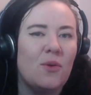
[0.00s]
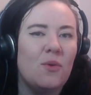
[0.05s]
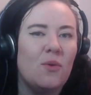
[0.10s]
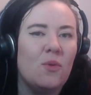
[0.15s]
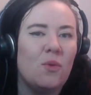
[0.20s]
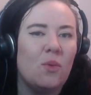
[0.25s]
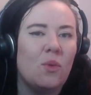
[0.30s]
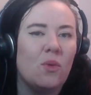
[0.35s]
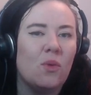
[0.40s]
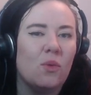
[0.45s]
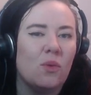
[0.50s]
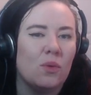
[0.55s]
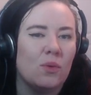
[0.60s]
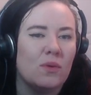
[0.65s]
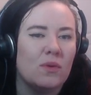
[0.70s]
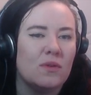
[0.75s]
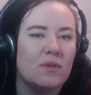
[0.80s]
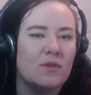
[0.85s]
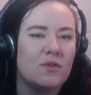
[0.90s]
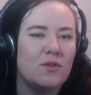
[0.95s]

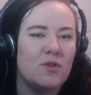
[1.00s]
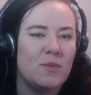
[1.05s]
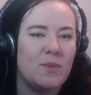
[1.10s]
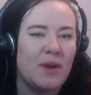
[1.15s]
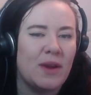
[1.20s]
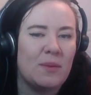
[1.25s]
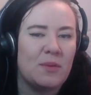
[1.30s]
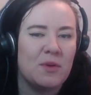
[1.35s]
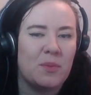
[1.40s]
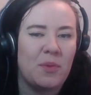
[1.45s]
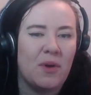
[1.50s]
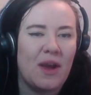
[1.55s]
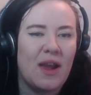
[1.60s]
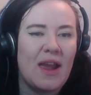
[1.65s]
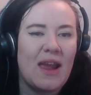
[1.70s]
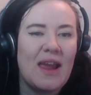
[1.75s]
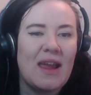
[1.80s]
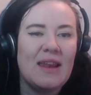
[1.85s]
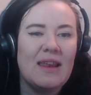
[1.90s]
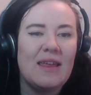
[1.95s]
wall to be able to put
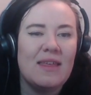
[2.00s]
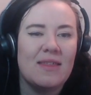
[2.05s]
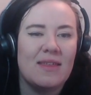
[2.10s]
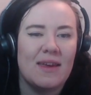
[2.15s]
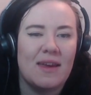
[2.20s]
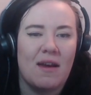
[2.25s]
anything